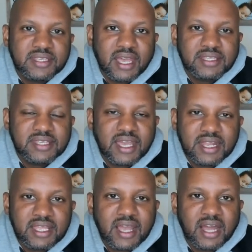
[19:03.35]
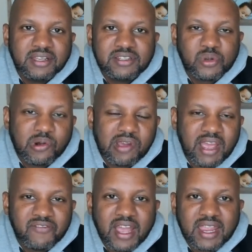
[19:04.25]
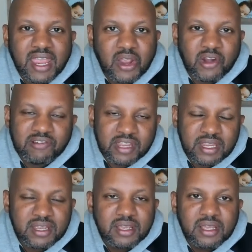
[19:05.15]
Teddy Fikre.